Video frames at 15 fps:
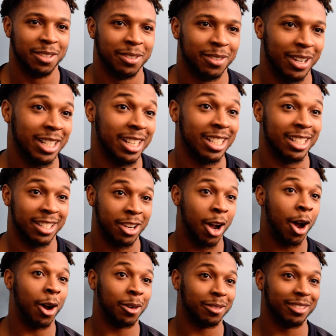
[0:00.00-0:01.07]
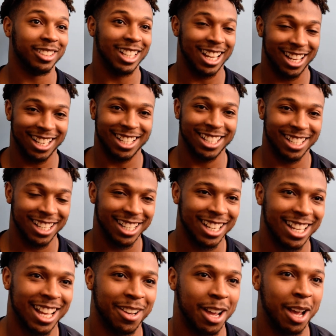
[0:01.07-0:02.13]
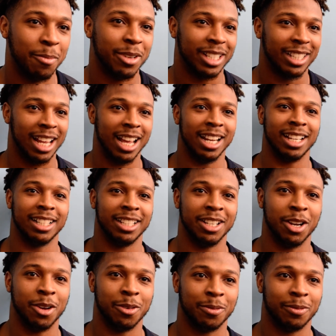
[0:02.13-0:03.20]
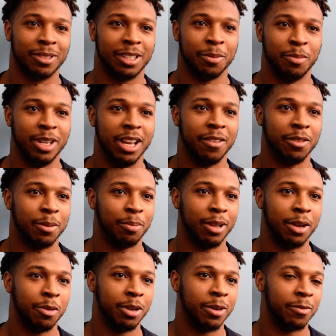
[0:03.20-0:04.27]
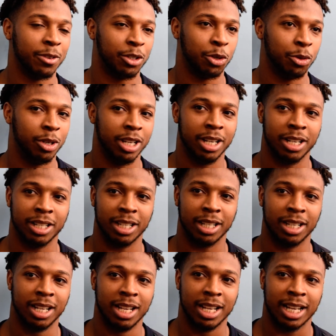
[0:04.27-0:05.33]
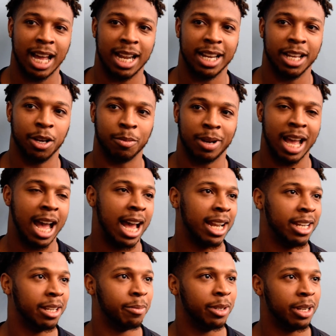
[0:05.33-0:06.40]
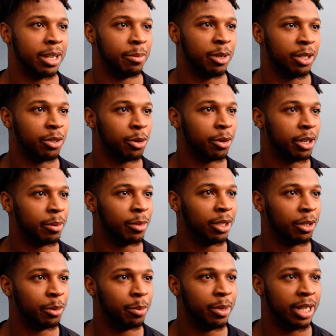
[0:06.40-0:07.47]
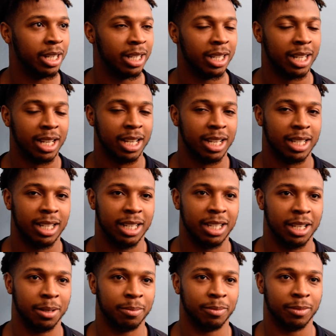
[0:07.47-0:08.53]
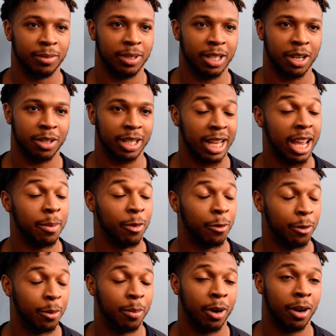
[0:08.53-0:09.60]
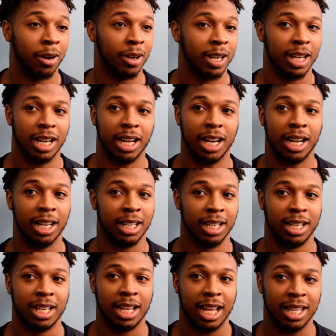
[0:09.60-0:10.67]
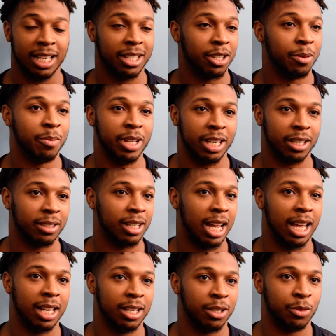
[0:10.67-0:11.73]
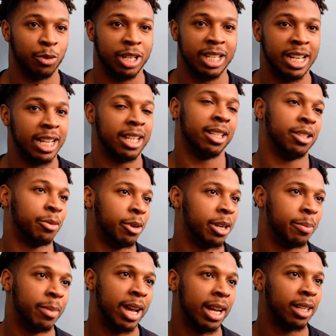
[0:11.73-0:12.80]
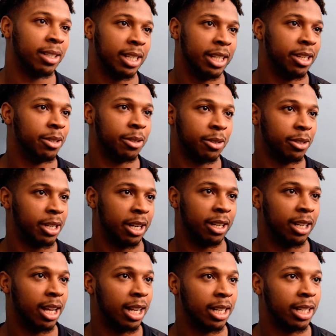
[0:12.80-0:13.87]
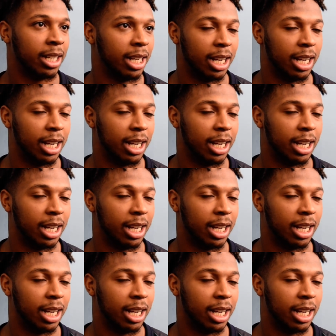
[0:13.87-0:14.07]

Vontae's a dog. I'm excited, to be able to play with him for 2 years and kind of help guide him and mentor him a little bit and teach him, the game of football. I think he's going to be a ridiculous running back here at Carolina,